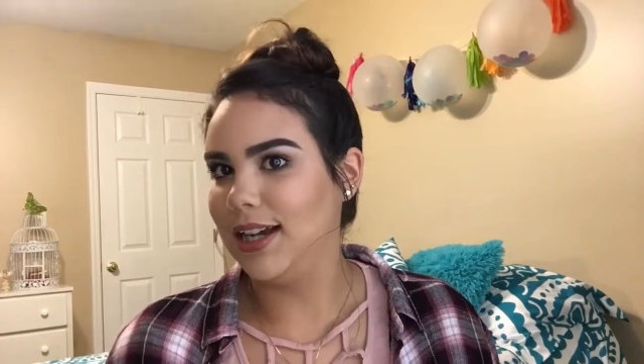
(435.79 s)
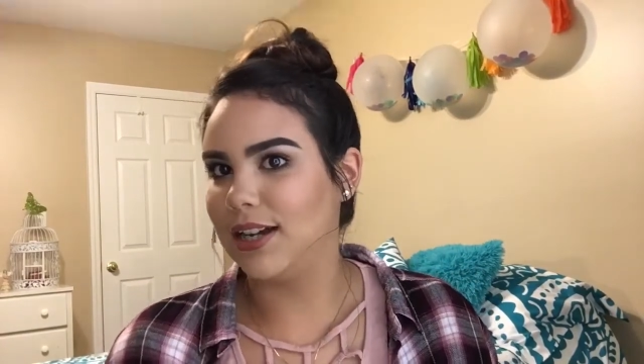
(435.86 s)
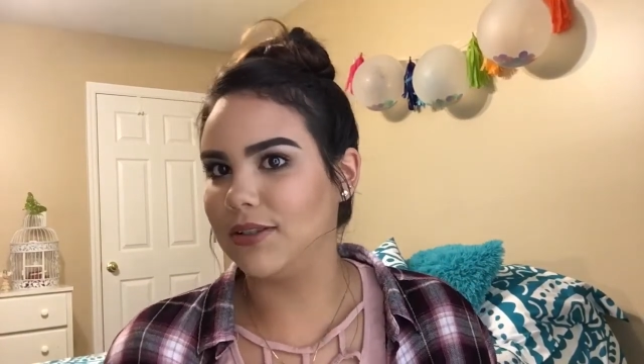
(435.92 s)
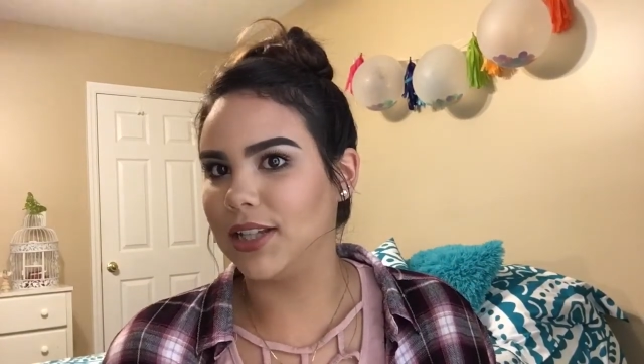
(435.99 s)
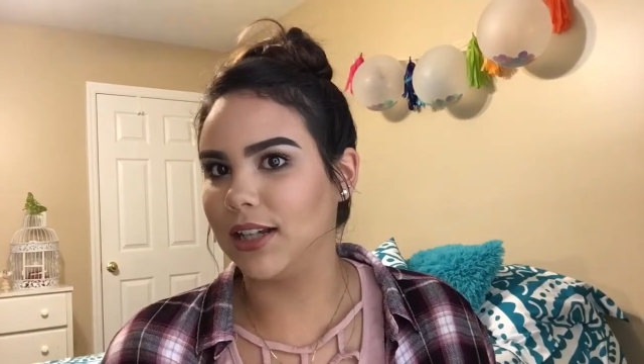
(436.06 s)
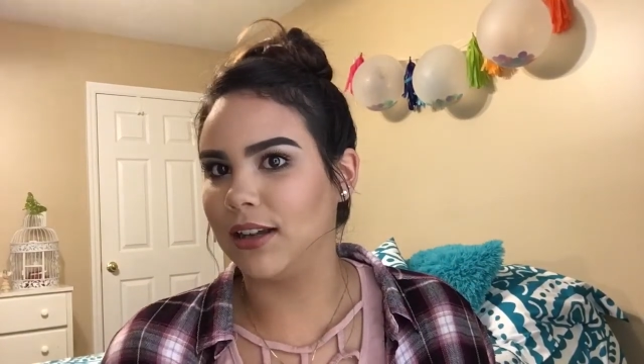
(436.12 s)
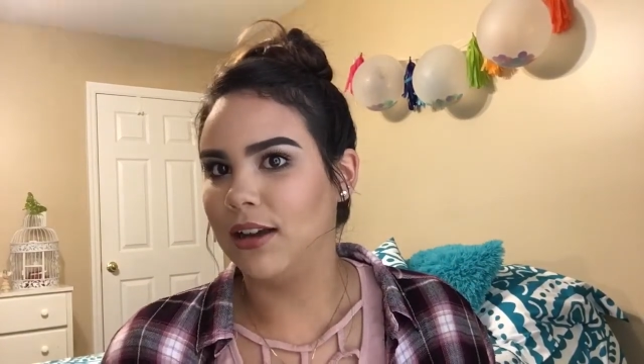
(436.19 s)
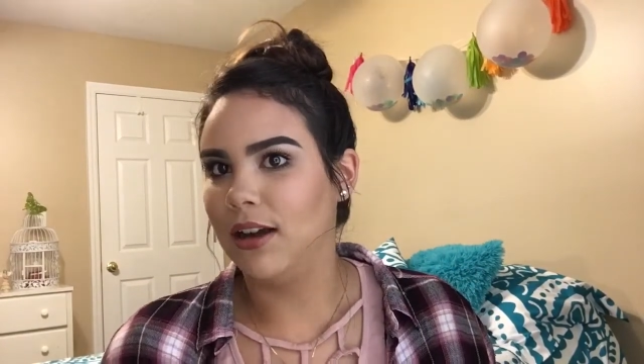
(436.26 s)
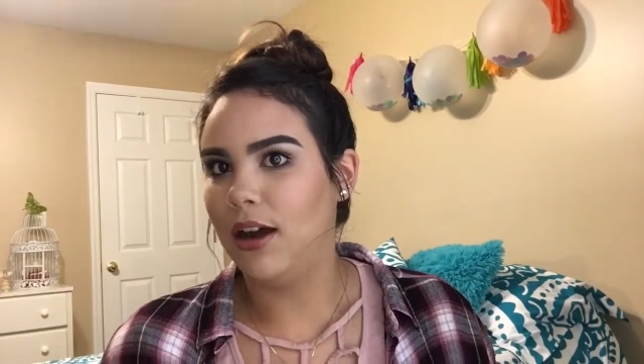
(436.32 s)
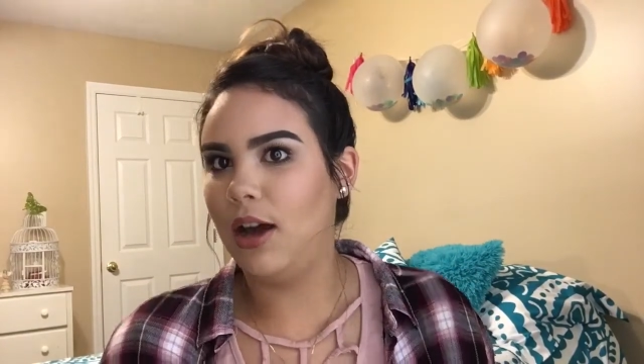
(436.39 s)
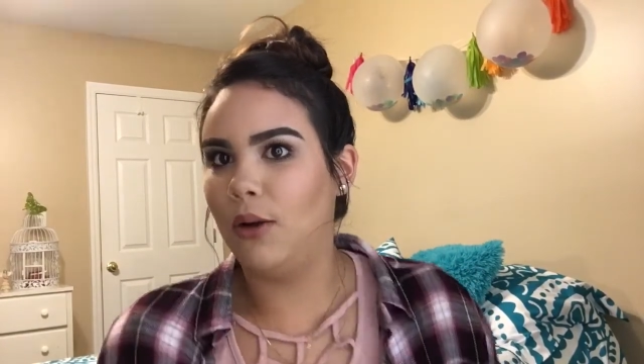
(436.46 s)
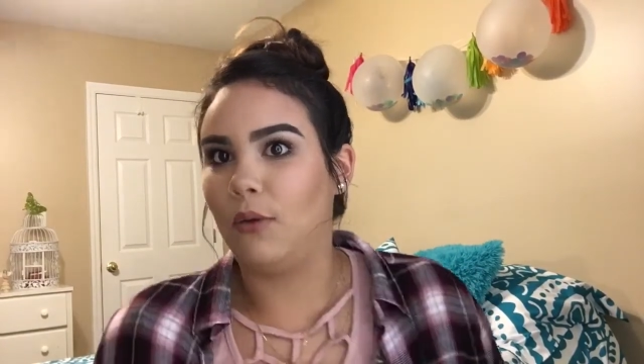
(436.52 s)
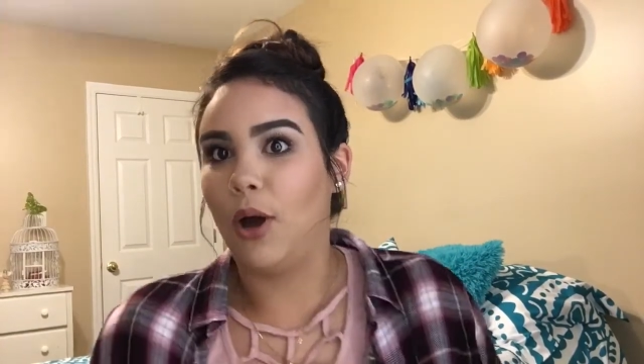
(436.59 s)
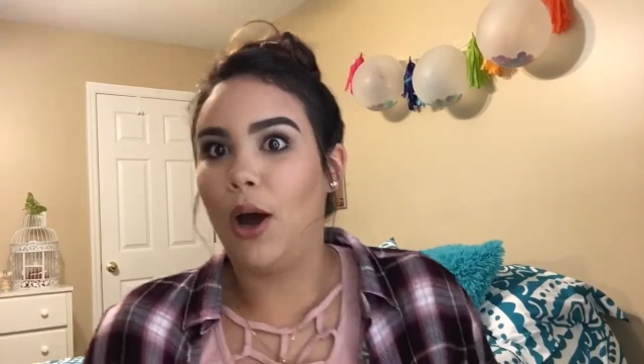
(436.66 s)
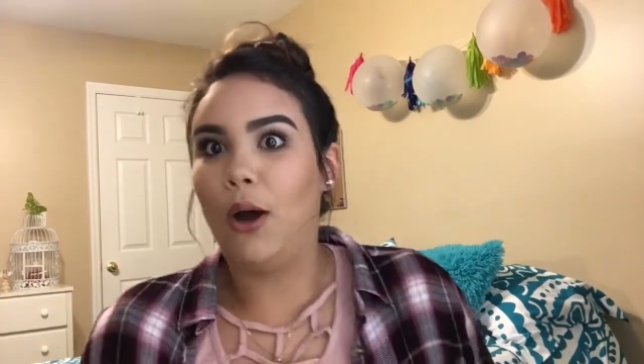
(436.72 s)
I was like,
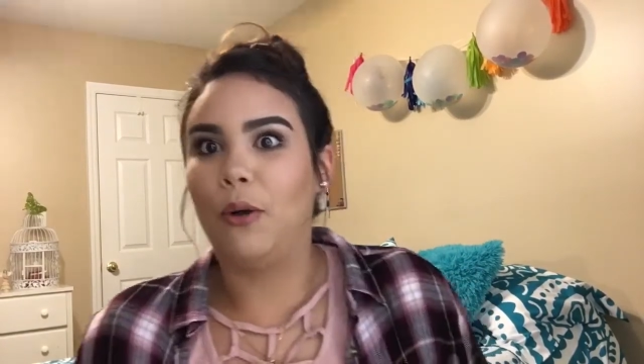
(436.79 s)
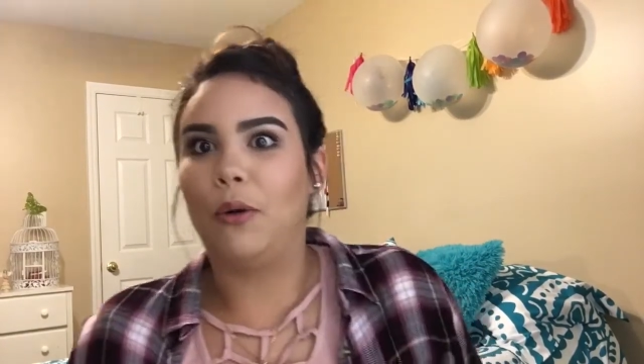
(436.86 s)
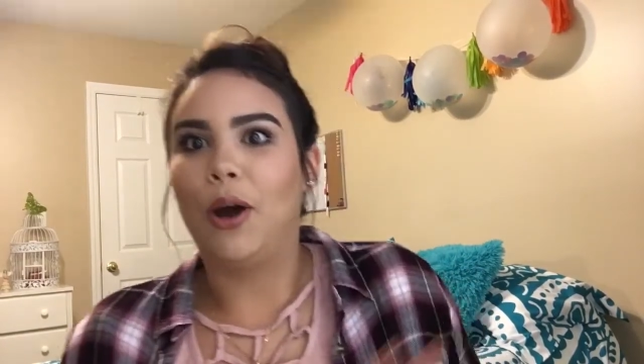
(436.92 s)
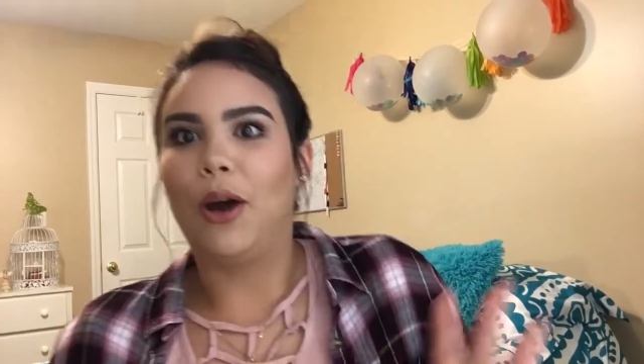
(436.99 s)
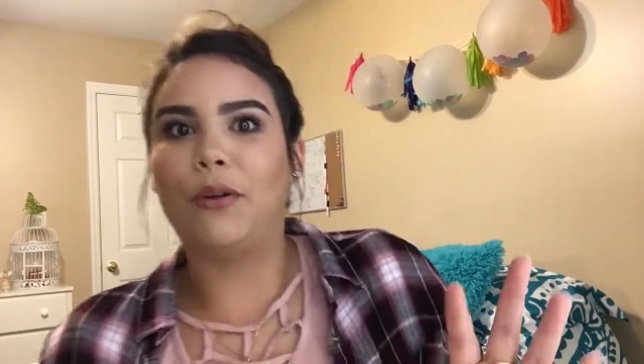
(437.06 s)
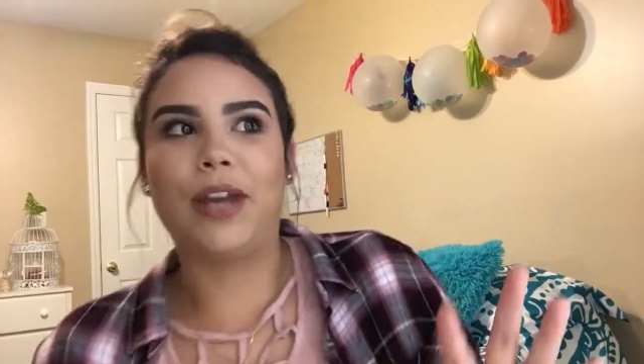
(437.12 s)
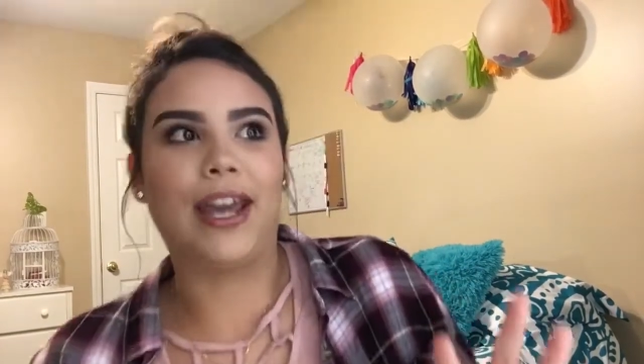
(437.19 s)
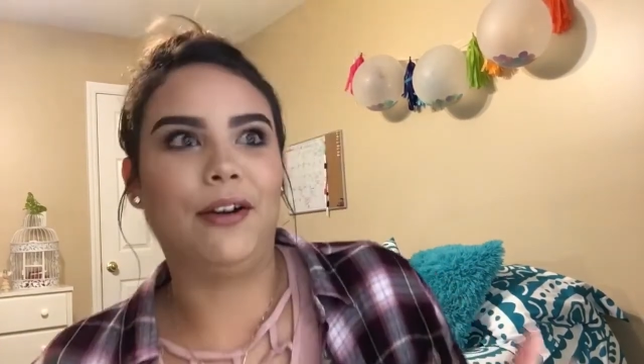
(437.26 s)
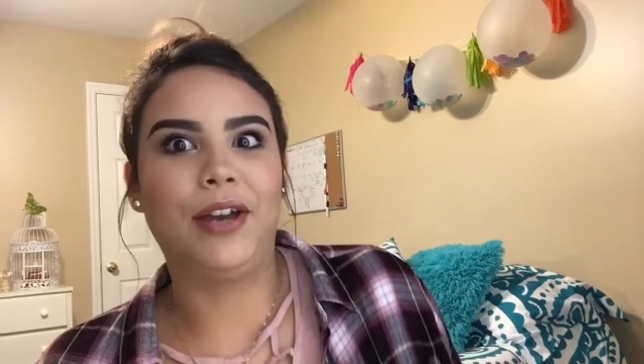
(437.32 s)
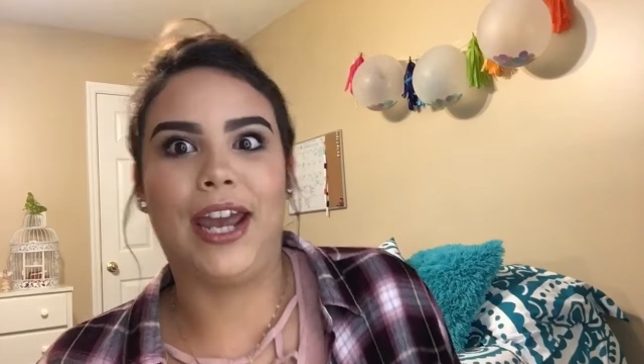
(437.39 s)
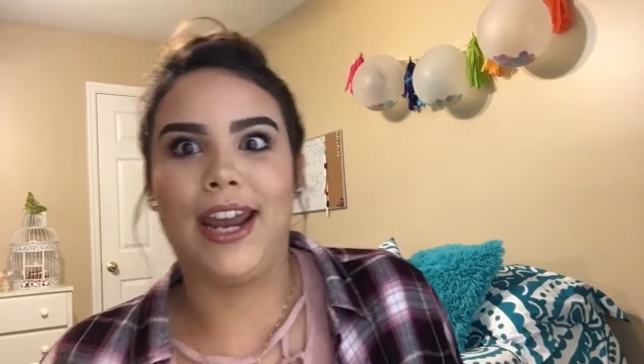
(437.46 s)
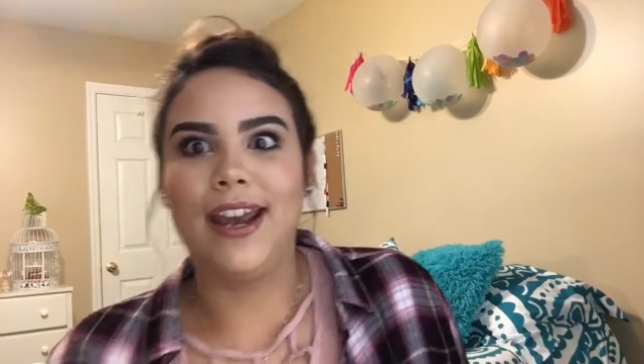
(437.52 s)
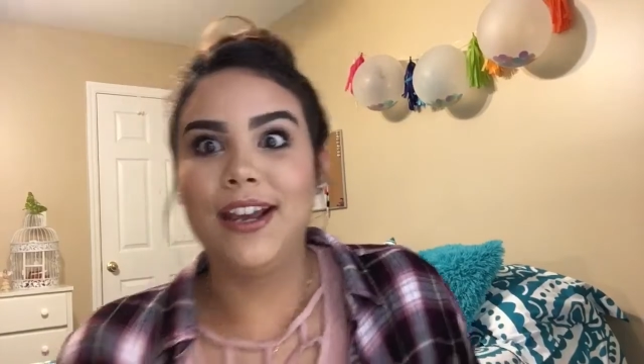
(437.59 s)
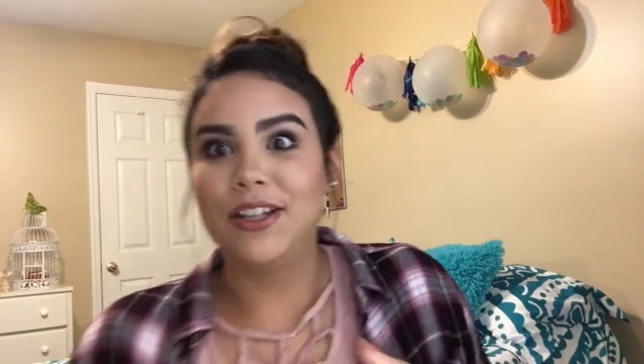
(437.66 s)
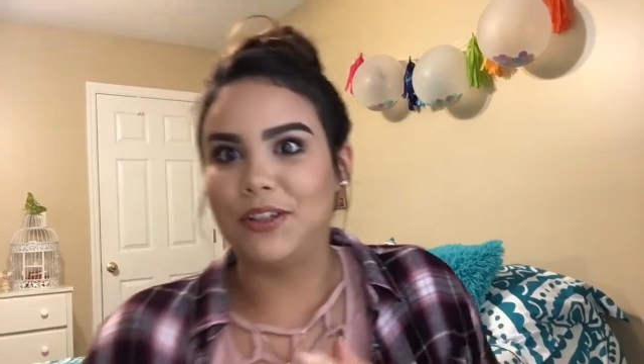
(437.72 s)
oh, okay.